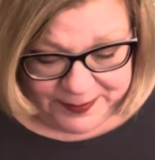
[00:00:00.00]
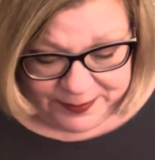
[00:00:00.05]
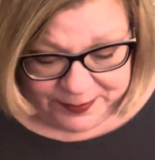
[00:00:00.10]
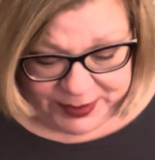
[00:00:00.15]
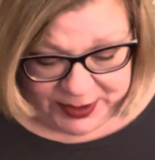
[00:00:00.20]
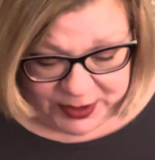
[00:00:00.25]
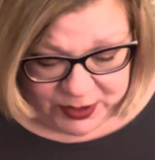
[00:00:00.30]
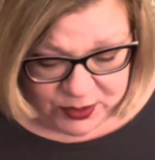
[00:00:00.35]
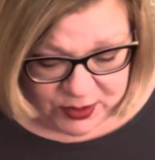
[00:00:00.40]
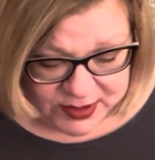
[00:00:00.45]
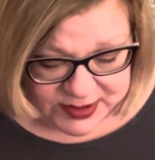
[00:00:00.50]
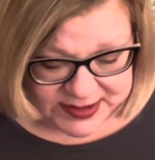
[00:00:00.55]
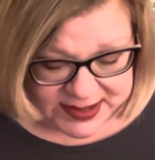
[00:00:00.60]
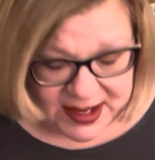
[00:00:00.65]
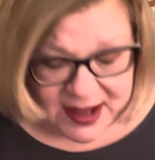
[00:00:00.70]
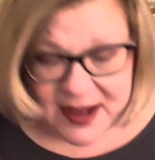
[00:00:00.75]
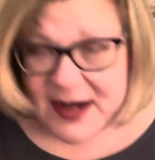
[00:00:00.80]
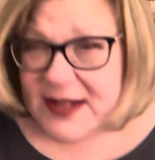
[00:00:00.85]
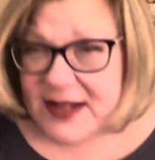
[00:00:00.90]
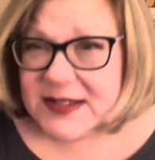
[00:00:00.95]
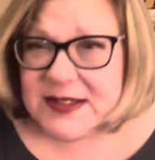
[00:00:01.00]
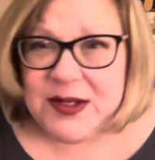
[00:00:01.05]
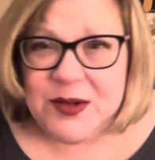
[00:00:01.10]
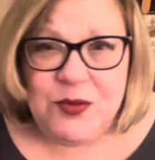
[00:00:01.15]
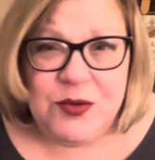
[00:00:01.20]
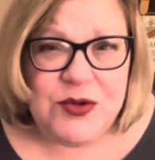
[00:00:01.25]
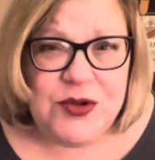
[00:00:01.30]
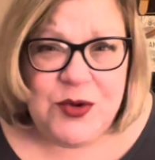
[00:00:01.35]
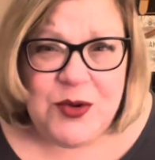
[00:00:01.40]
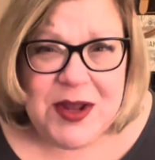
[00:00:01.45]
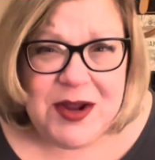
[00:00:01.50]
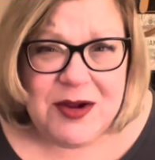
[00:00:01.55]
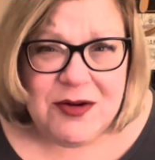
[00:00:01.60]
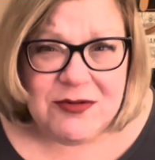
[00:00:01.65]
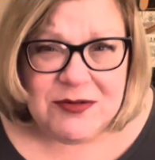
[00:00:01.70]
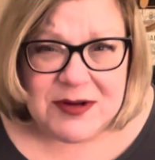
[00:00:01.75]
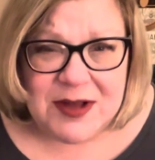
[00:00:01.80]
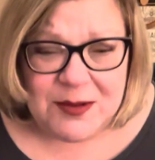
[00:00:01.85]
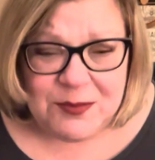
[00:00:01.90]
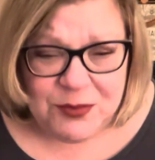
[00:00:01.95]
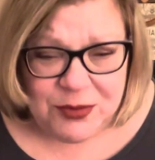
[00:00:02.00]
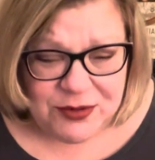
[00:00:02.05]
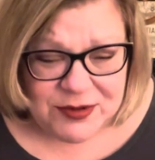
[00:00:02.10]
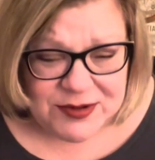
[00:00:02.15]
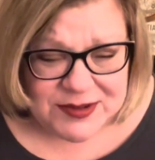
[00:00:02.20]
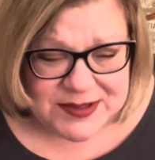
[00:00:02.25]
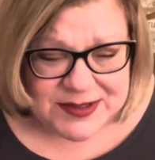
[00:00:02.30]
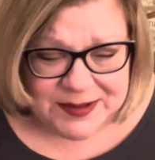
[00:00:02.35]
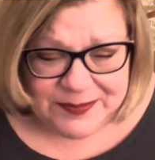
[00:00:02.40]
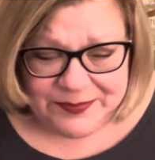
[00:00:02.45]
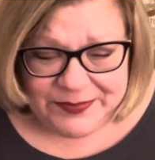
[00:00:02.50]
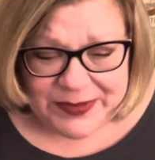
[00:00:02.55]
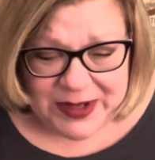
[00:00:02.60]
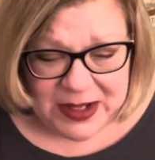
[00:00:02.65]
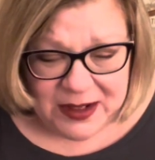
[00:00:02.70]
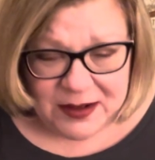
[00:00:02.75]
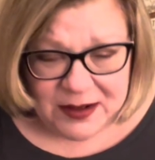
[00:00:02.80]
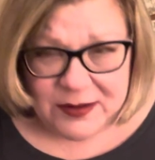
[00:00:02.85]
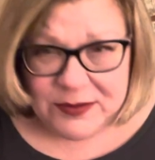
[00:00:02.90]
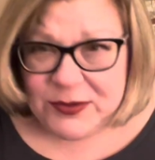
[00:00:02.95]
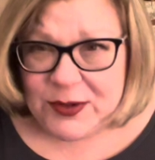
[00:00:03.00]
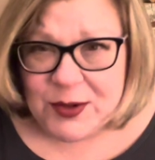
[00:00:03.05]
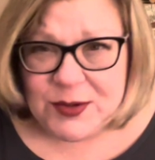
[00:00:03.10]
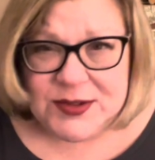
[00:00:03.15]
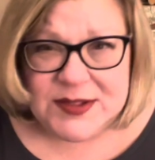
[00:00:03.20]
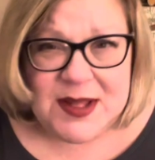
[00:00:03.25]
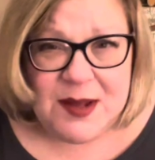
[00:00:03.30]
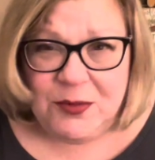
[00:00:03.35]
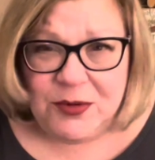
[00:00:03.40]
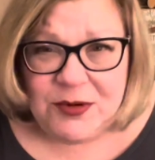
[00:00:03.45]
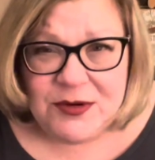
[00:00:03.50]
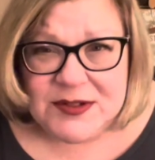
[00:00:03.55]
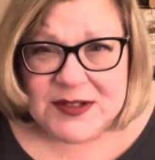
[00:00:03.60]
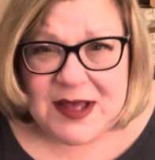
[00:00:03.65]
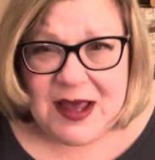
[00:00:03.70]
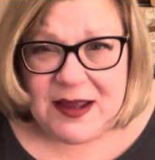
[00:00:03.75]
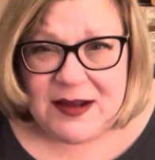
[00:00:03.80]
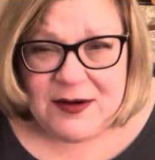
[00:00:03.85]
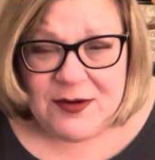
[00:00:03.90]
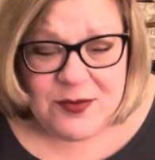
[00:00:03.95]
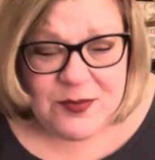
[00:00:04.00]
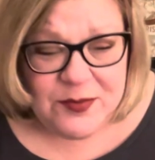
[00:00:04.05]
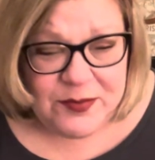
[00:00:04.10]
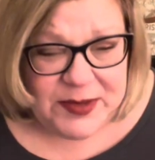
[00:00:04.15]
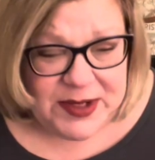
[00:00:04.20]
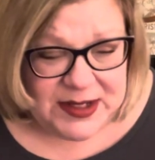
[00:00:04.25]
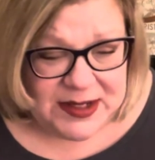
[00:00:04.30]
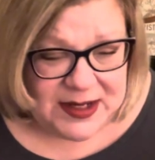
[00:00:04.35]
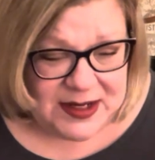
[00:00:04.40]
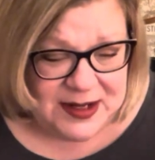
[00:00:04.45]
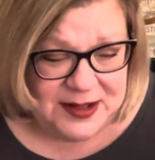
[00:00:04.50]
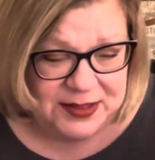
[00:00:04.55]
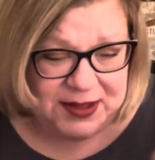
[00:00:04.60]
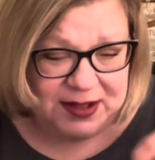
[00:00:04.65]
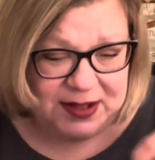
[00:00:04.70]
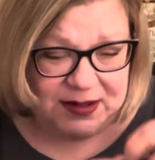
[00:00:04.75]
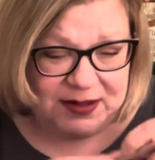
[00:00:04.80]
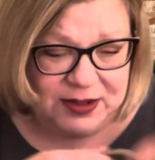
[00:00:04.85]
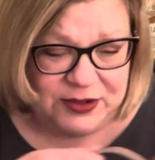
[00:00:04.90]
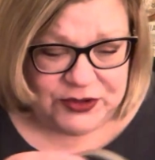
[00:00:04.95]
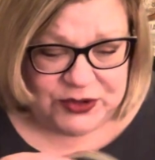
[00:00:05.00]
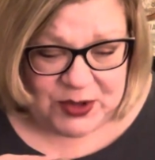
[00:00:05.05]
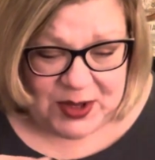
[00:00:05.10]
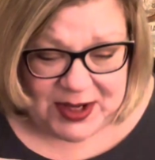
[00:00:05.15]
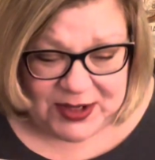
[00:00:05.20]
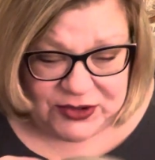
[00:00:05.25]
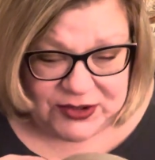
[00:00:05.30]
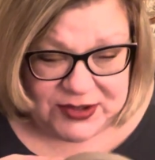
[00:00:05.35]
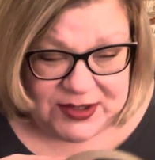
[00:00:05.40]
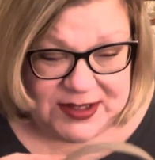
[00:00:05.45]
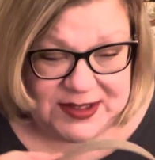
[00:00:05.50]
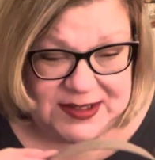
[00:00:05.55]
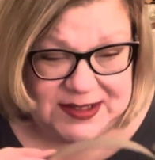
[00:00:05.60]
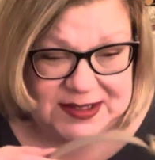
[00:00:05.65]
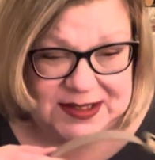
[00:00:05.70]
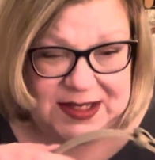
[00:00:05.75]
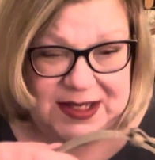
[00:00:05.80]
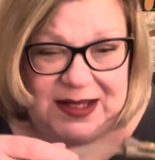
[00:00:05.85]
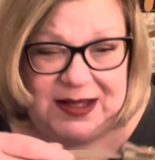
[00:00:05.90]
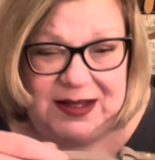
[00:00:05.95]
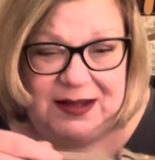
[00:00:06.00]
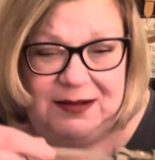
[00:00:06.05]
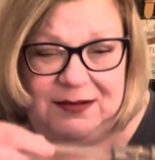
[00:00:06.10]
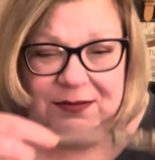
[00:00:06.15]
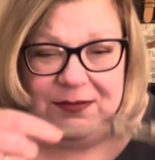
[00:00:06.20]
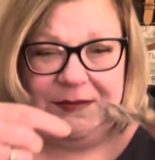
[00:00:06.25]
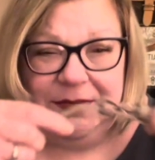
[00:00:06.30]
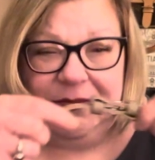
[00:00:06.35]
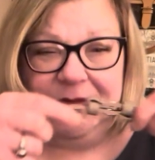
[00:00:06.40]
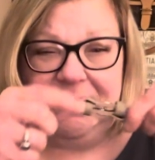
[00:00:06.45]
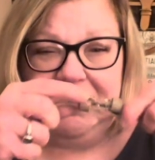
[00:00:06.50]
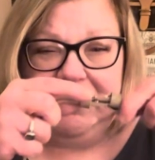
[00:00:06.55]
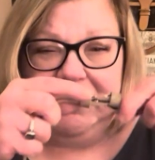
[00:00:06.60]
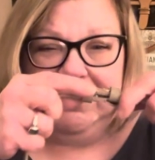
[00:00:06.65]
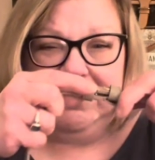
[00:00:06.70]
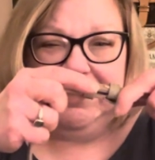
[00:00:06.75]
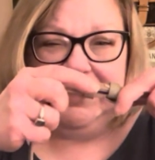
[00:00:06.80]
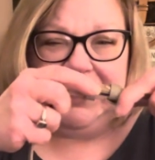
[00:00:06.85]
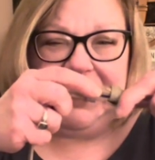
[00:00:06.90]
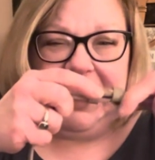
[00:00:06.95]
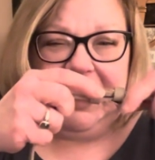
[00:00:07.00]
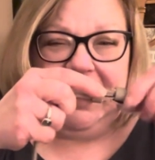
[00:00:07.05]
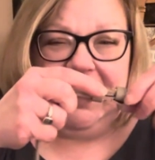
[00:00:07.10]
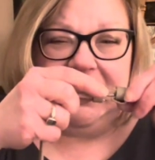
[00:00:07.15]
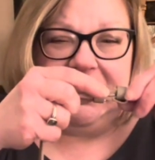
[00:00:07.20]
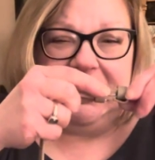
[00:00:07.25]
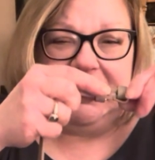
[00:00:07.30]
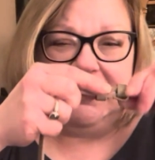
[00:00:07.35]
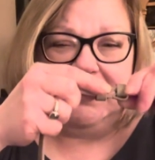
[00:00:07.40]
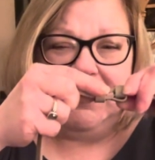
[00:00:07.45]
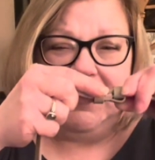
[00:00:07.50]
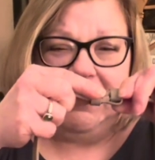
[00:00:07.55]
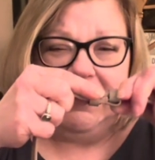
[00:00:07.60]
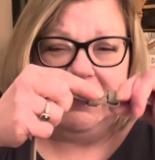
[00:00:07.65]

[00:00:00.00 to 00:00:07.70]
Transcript: Because honestly, when you hear numbers, those numbers kind of don't mean anything unless you actually see the item.